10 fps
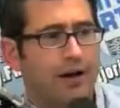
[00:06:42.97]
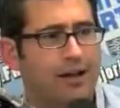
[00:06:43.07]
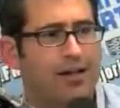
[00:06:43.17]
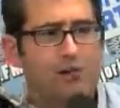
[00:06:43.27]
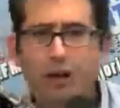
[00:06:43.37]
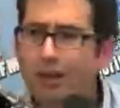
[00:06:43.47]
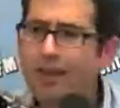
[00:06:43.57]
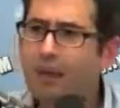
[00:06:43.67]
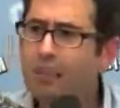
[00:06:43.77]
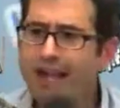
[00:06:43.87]
is really
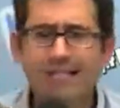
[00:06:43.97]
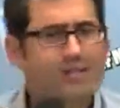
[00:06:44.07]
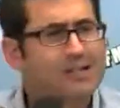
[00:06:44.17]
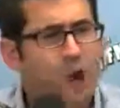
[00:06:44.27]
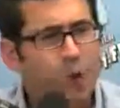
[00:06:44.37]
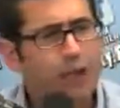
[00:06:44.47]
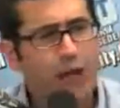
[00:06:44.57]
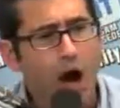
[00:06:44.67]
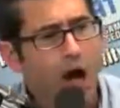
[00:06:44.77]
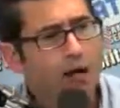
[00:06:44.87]
there based solely
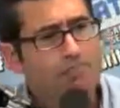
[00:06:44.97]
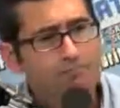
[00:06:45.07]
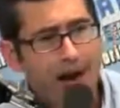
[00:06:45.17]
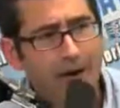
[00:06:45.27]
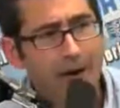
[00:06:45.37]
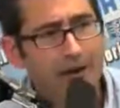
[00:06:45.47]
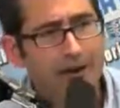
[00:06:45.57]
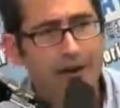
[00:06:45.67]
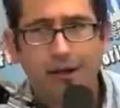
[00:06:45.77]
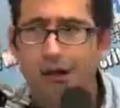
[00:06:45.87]
on merit,
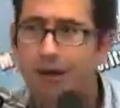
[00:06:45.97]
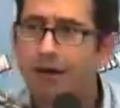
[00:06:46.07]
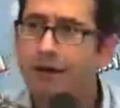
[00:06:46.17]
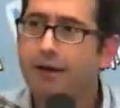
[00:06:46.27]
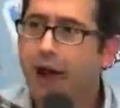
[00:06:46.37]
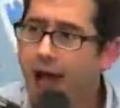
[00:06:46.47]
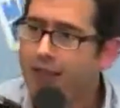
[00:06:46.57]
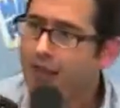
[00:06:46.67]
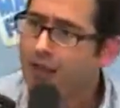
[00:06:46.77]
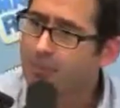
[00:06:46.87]

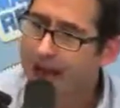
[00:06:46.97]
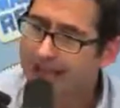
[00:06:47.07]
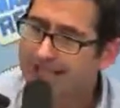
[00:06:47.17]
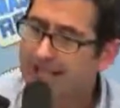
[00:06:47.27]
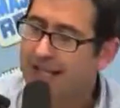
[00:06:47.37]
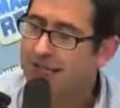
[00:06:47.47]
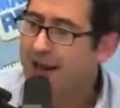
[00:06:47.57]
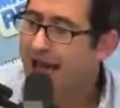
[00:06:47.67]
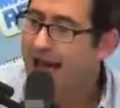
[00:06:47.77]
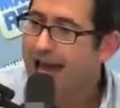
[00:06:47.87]
not the capacity to
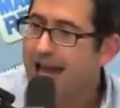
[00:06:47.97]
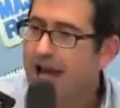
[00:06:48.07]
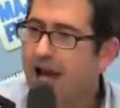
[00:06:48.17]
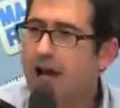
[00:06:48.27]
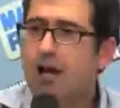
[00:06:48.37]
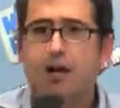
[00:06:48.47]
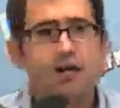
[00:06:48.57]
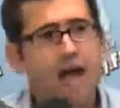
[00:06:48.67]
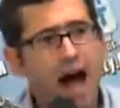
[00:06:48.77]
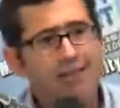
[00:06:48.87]
pay,
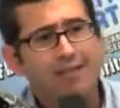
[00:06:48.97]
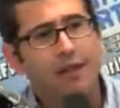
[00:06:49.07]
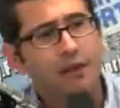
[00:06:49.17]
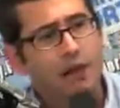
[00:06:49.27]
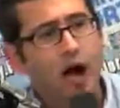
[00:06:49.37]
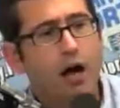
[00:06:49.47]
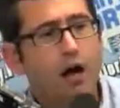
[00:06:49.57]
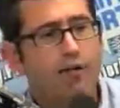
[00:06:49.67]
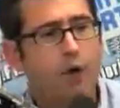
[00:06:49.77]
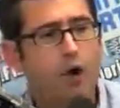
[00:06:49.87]
not the luck
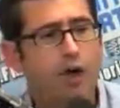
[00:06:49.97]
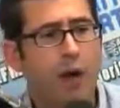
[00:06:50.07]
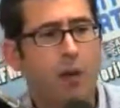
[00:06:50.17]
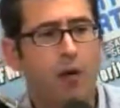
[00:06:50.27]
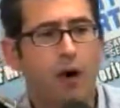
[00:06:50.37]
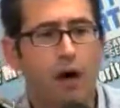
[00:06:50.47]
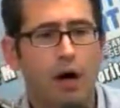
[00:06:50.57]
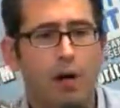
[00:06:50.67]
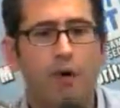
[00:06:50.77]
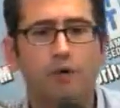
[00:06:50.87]
of who they were,
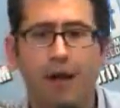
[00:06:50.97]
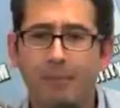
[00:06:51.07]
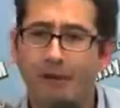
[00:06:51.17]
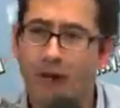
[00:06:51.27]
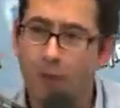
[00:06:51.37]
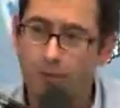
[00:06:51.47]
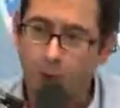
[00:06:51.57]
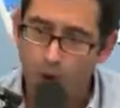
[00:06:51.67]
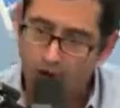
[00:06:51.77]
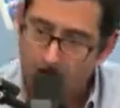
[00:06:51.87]
whose family they were
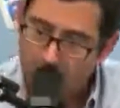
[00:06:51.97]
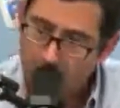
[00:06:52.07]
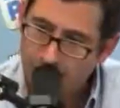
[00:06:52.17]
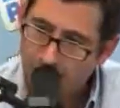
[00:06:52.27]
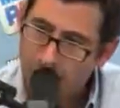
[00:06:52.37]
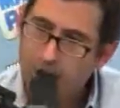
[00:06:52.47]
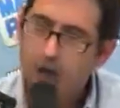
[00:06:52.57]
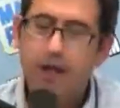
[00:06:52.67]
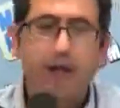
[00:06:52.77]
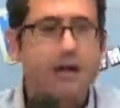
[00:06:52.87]
born into,
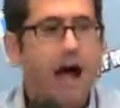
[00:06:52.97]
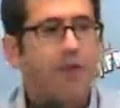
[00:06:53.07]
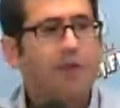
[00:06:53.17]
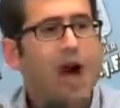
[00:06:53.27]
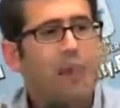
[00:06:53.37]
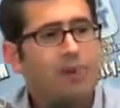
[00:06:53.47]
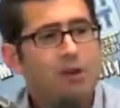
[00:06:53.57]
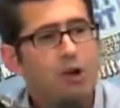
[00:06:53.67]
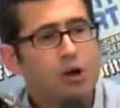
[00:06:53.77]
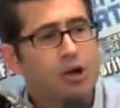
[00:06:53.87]
not the
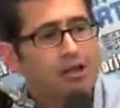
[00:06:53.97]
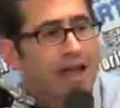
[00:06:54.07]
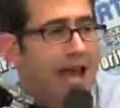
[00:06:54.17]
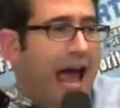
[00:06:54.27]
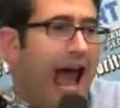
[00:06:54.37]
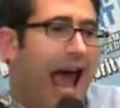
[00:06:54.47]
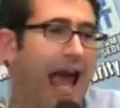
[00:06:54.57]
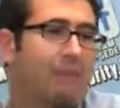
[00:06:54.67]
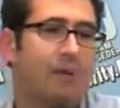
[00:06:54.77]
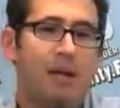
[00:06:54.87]
opportunities they
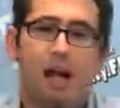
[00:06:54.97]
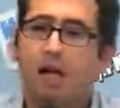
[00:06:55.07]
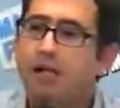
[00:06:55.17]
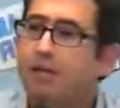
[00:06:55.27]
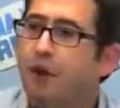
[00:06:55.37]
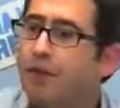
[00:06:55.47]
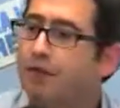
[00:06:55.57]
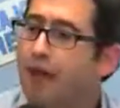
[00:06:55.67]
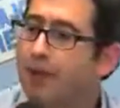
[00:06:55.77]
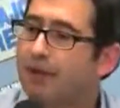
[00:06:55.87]
had because of those
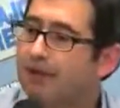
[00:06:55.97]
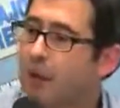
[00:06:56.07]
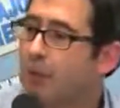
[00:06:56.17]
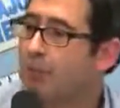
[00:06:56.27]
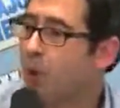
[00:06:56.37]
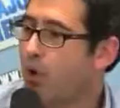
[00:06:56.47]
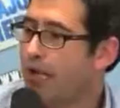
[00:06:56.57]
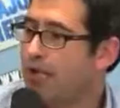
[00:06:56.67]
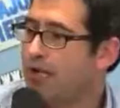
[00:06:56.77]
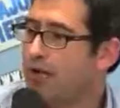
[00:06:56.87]
families they were born
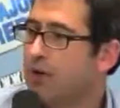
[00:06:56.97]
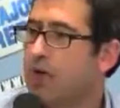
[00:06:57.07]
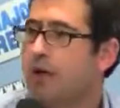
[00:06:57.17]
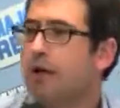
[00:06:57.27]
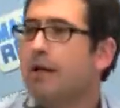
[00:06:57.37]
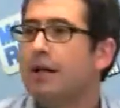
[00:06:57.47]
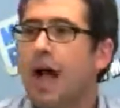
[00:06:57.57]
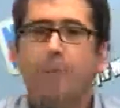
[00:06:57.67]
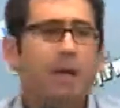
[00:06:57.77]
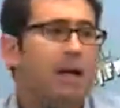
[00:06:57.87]
into,
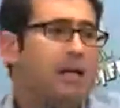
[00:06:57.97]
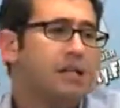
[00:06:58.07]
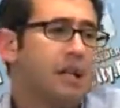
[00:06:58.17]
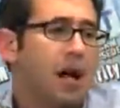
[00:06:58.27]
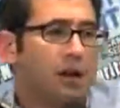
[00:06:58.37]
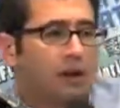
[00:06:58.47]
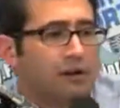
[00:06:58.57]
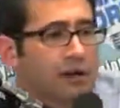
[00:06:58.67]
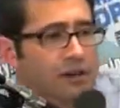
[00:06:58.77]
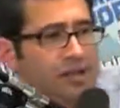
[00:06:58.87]
not because of the color
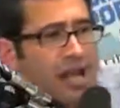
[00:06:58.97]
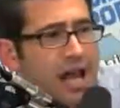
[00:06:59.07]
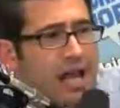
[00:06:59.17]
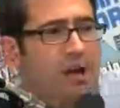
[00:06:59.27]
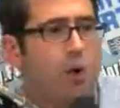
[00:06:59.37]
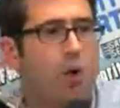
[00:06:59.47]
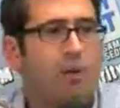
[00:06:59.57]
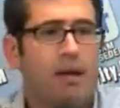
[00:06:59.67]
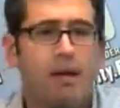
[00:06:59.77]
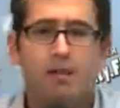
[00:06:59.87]
of their skin or
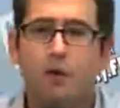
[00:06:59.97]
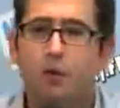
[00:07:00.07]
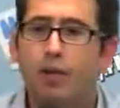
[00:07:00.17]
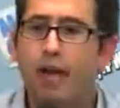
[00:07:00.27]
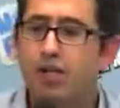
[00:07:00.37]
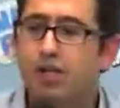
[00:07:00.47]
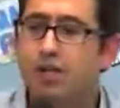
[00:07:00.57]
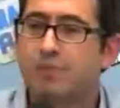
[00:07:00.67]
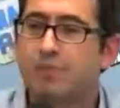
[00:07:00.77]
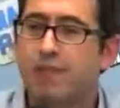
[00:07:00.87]
because of the
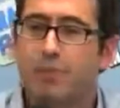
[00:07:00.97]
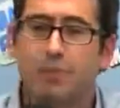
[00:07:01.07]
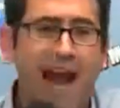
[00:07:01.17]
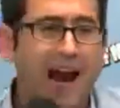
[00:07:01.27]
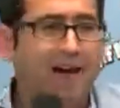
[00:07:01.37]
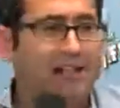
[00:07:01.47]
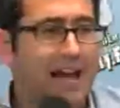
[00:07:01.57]
relationships that their parents